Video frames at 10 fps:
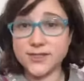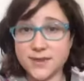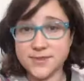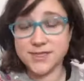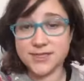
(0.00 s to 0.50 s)

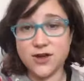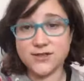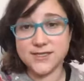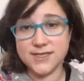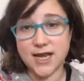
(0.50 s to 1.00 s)
substance
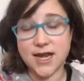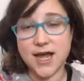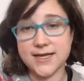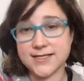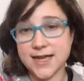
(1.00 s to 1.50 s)
called
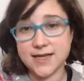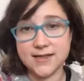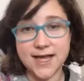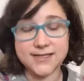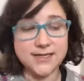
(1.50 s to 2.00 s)
senna
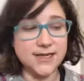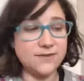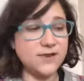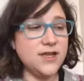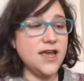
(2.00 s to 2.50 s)

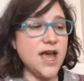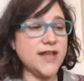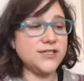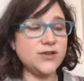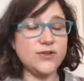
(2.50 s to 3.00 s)
laxative.
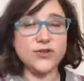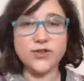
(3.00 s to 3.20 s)
And so they're